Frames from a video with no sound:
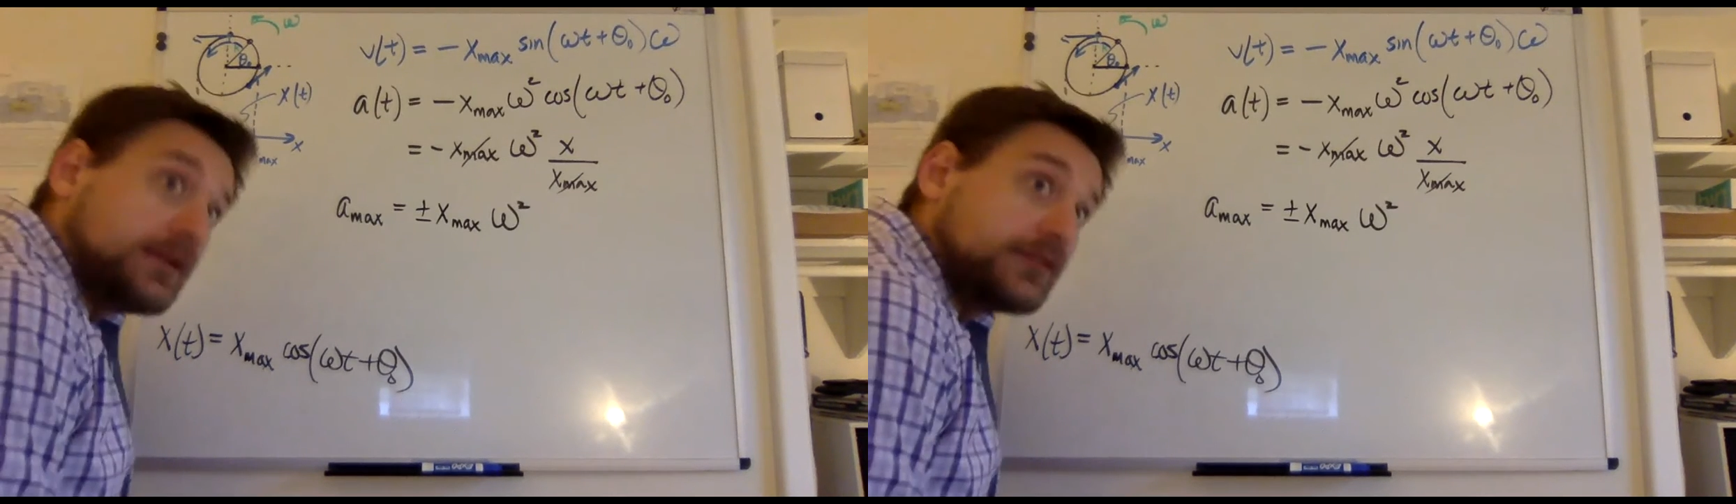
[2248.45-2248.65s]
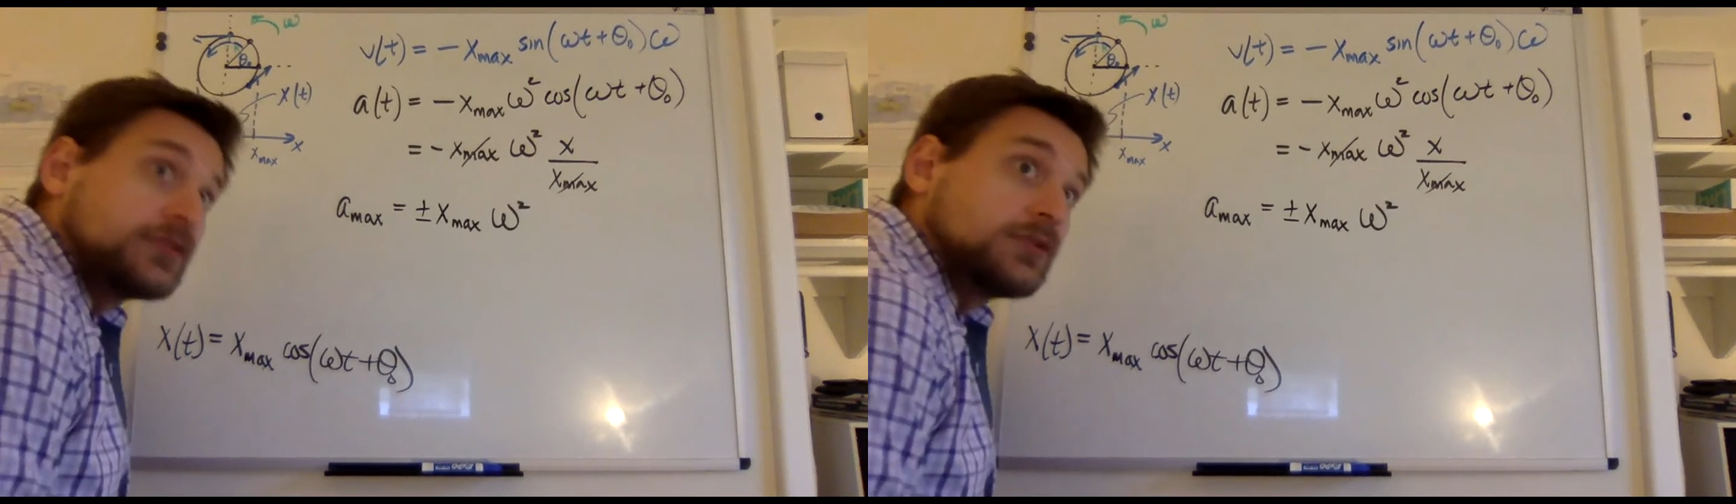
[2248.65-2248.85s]

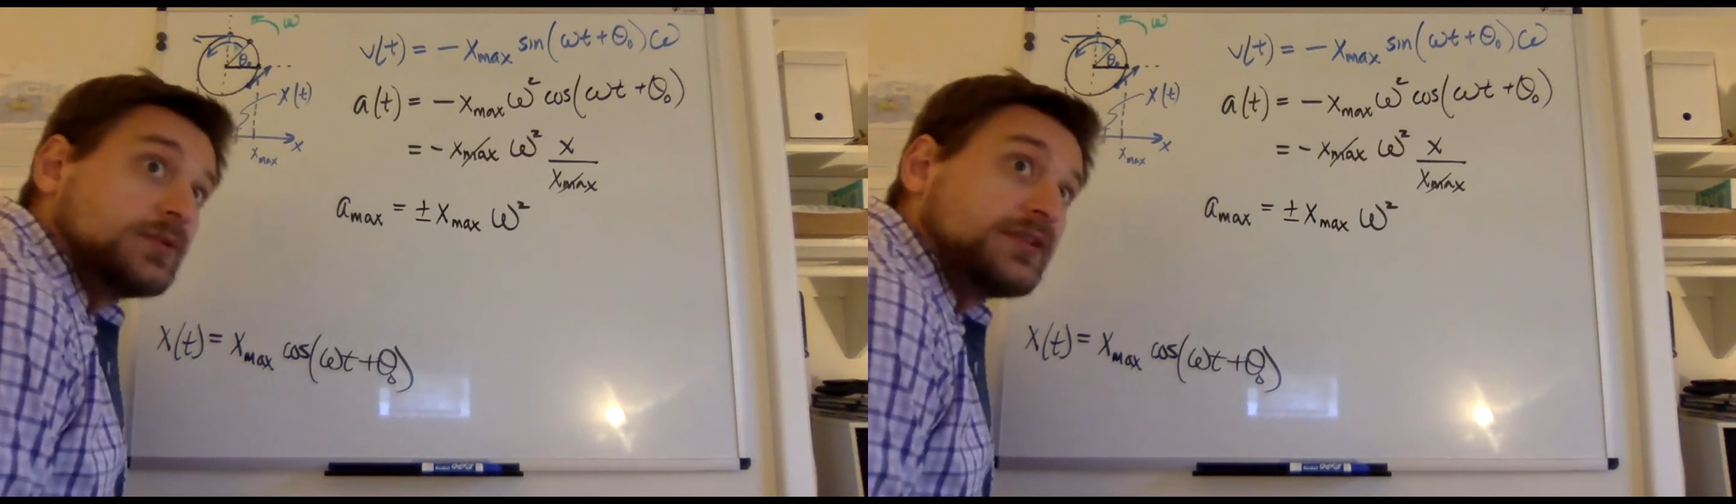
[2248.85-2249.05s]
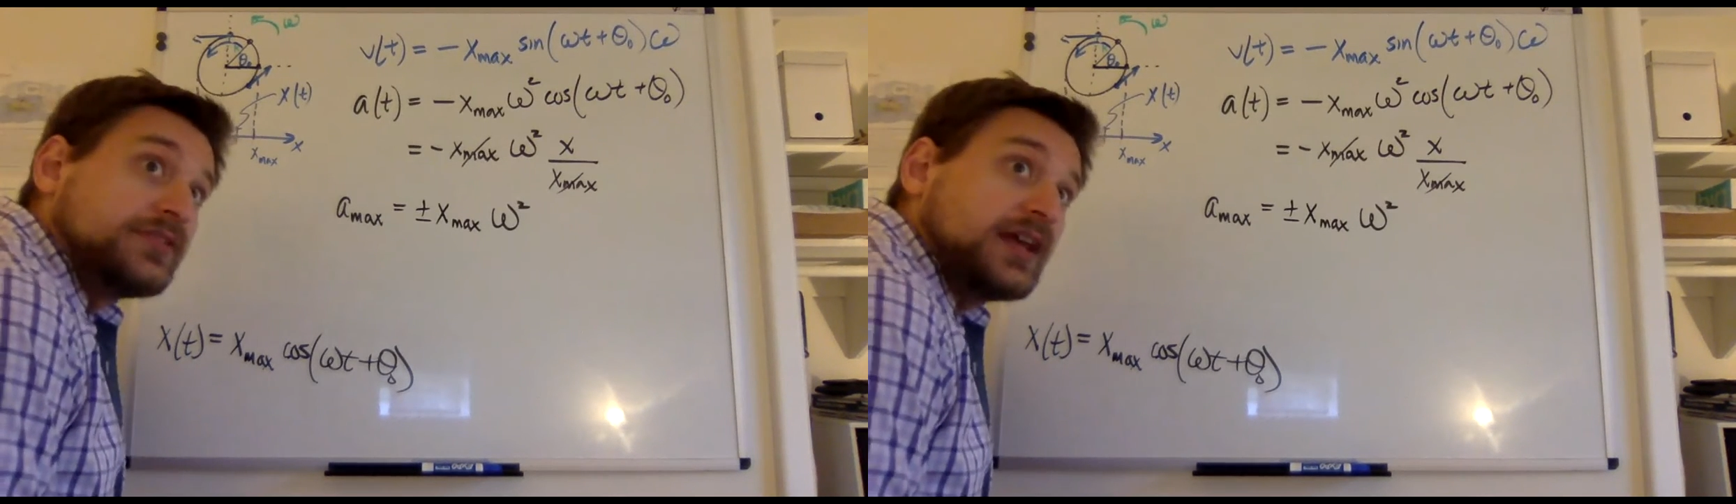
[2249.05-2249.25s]
else can
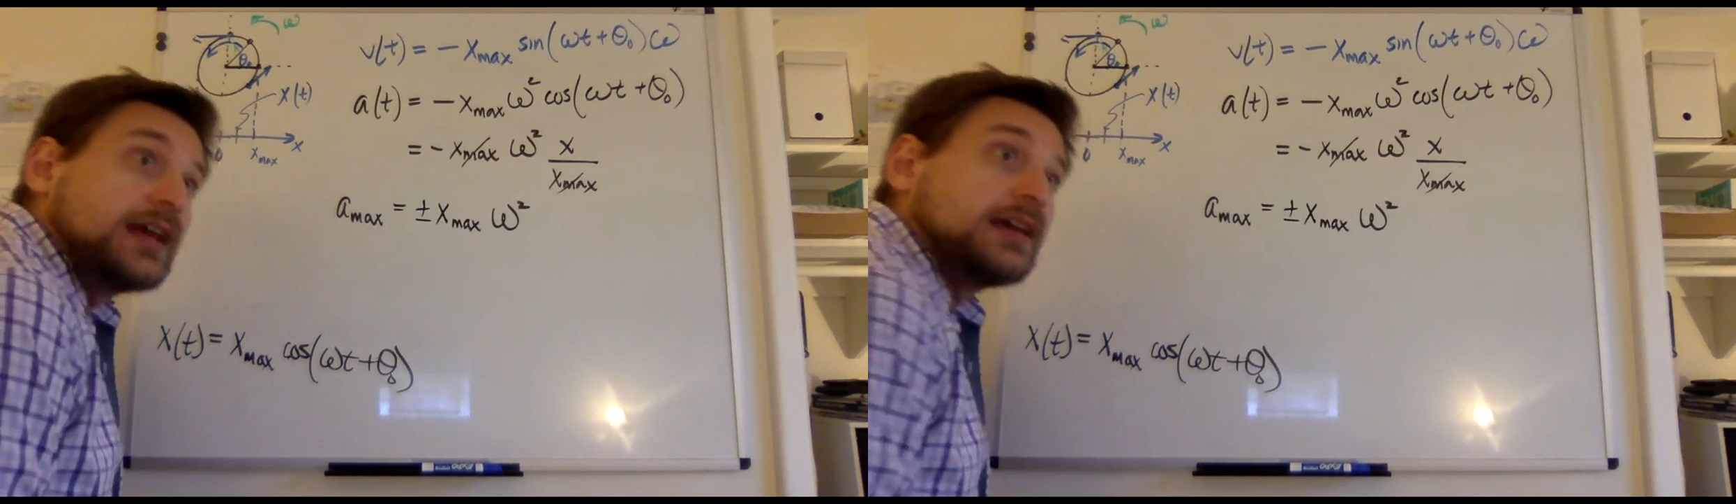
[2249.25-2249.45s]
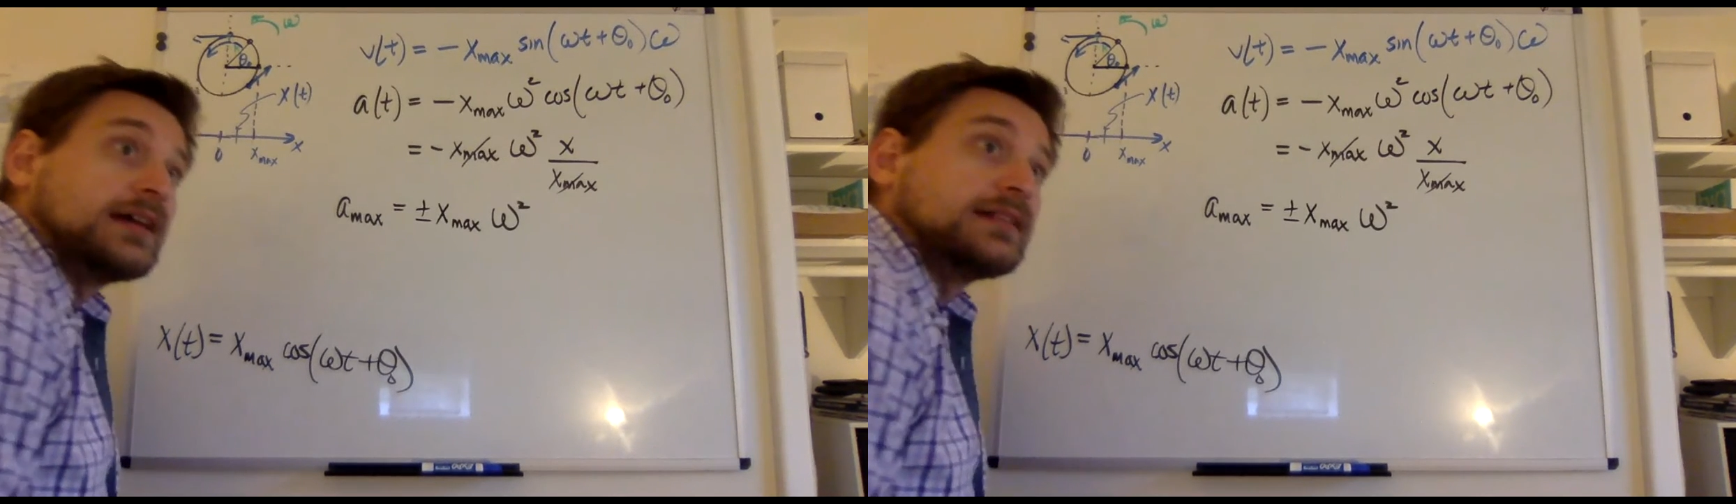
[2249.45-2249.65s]
we
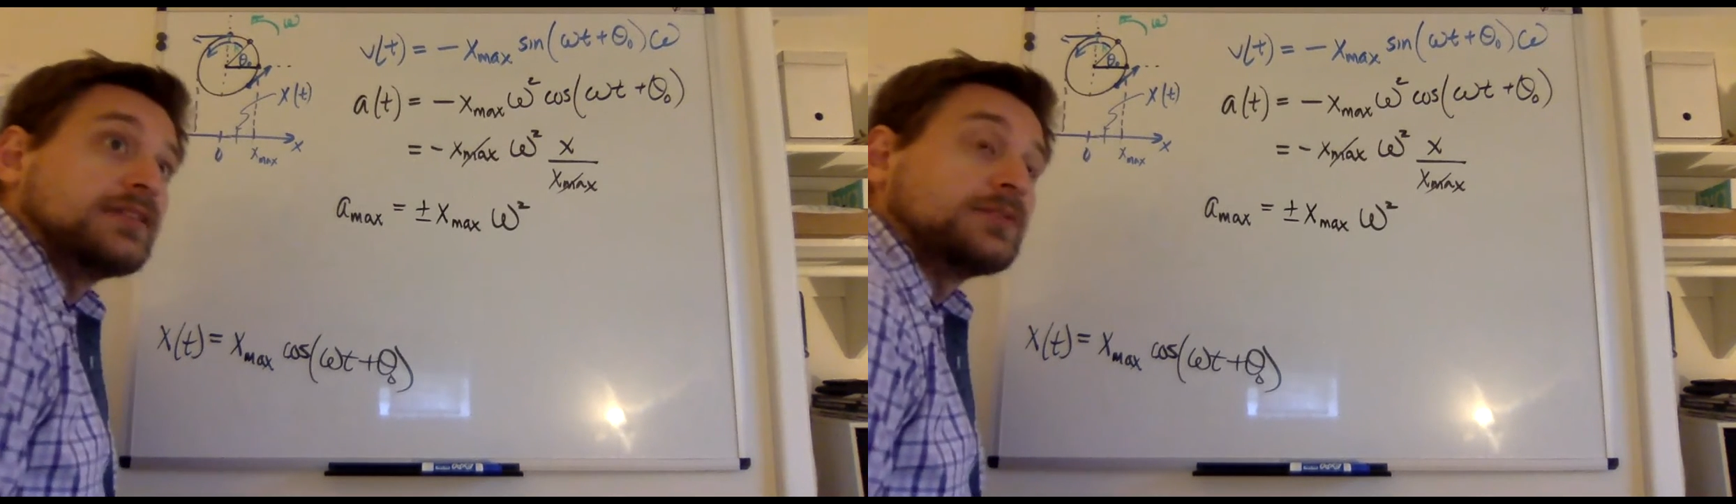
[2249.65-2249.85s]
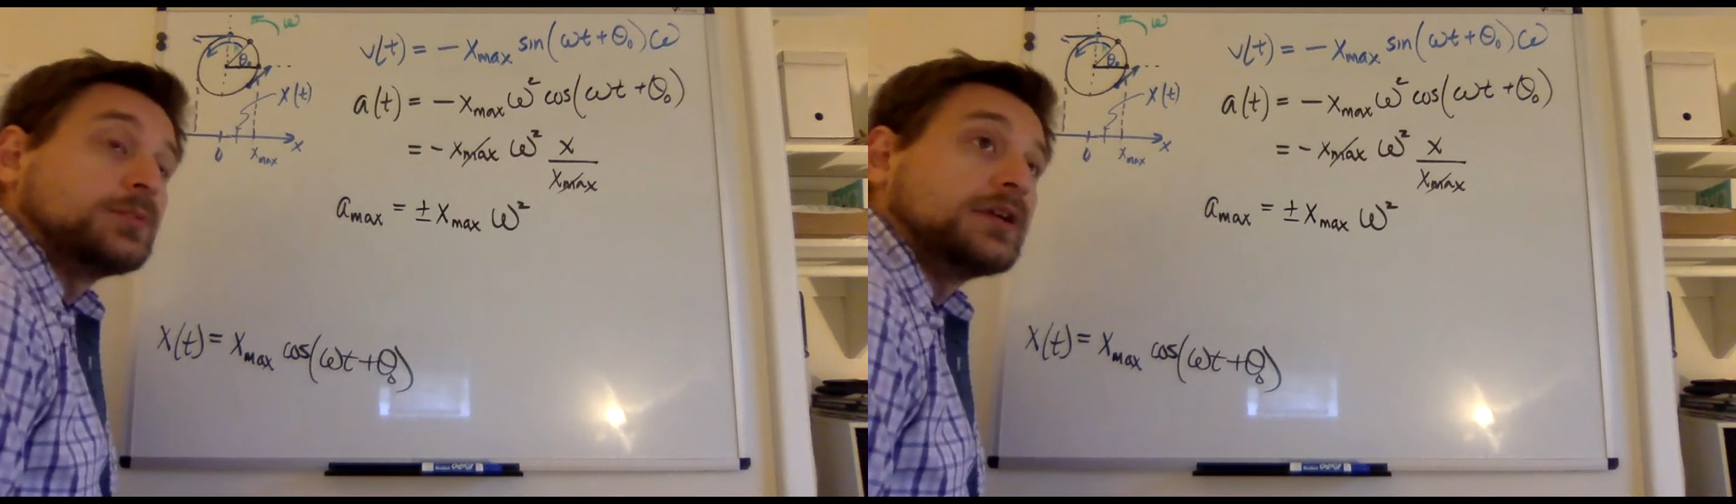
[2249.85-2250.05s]
say at
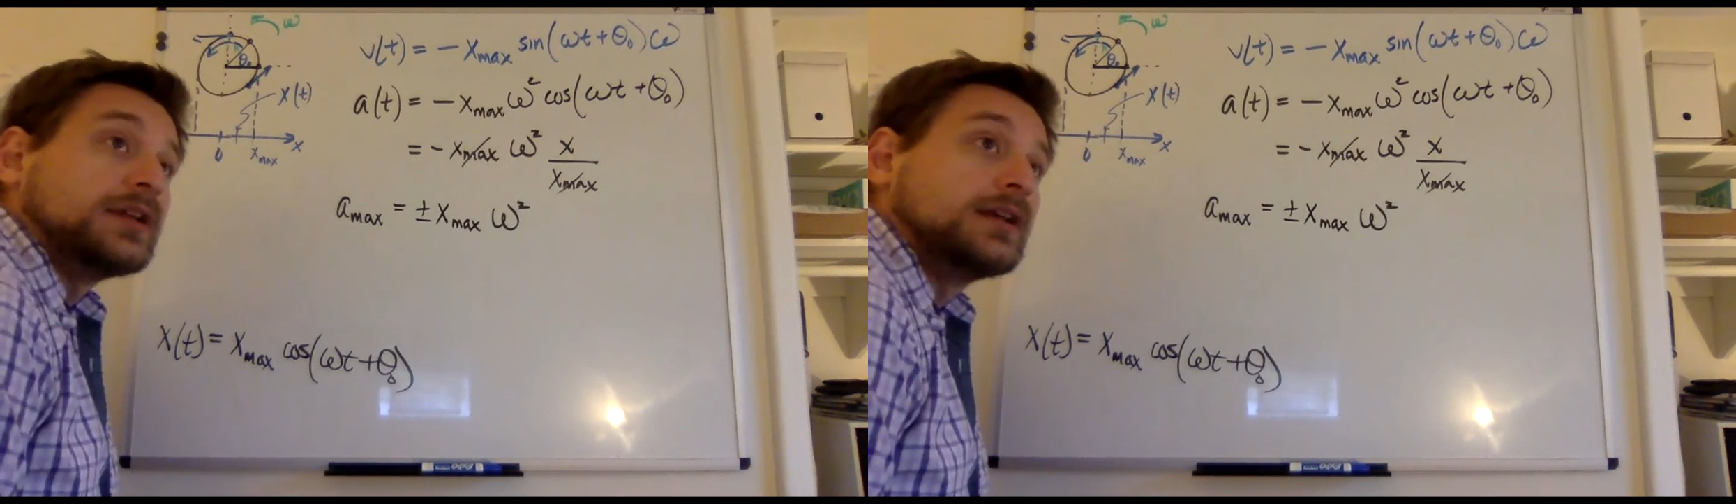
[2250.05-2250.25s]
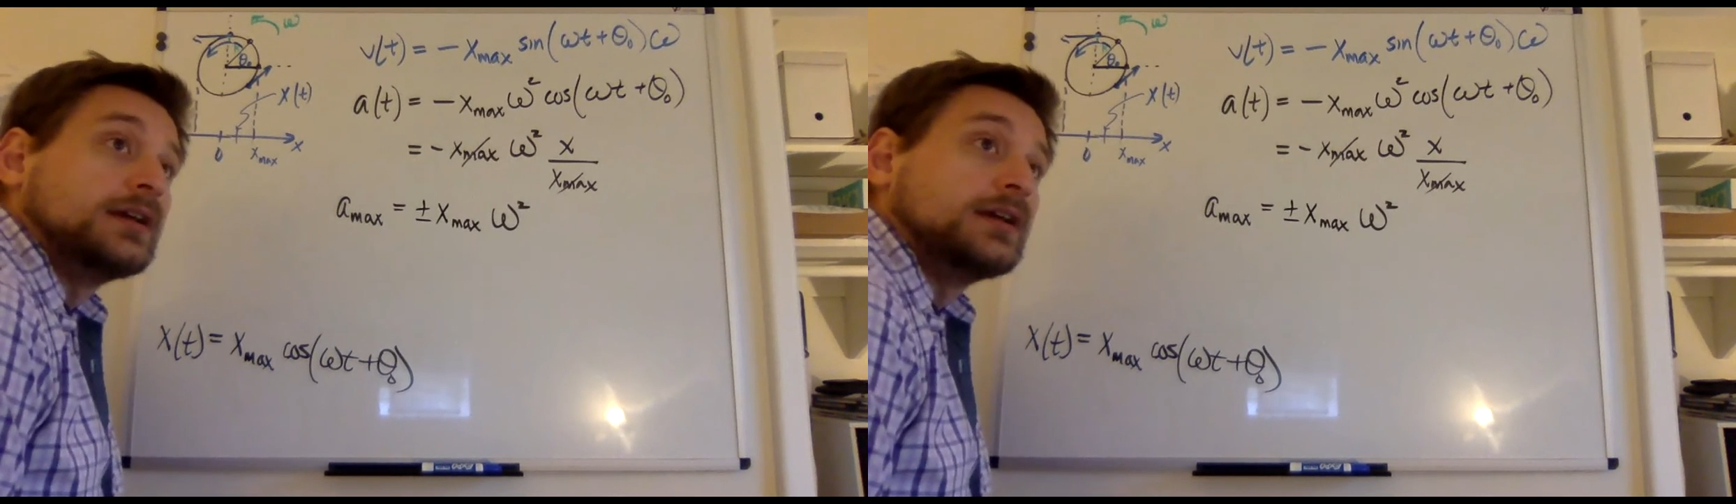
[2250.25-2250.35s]
this point?